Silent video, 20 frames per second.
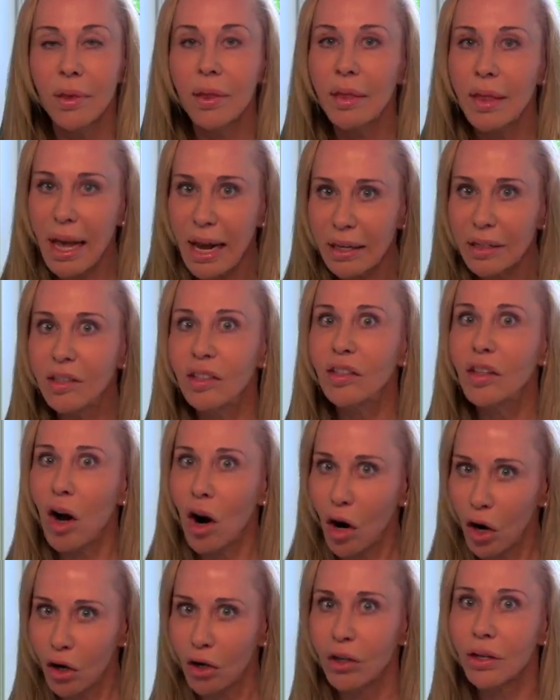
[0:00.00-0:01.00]
That's the
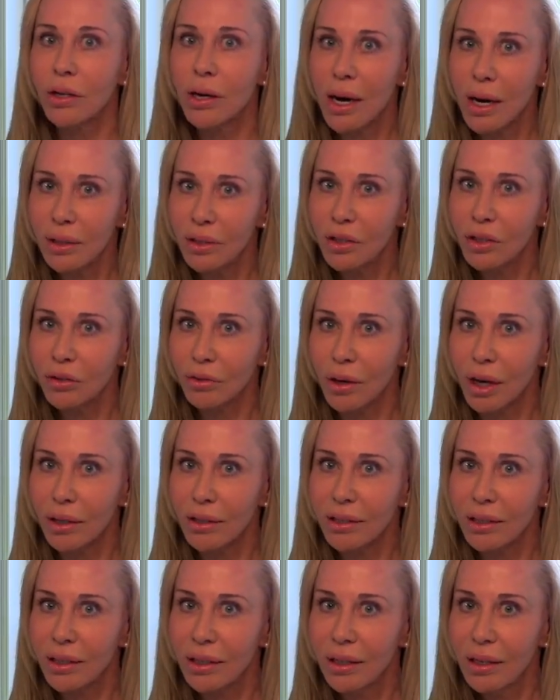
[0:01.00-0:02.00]
harder
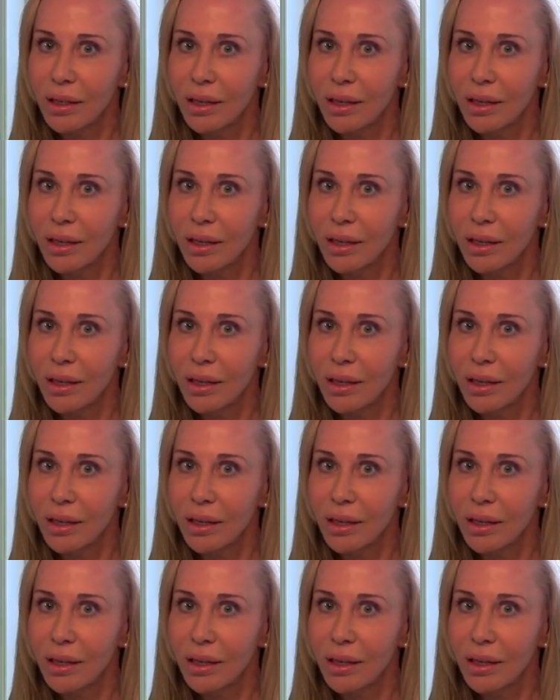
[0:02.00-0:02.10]
construct.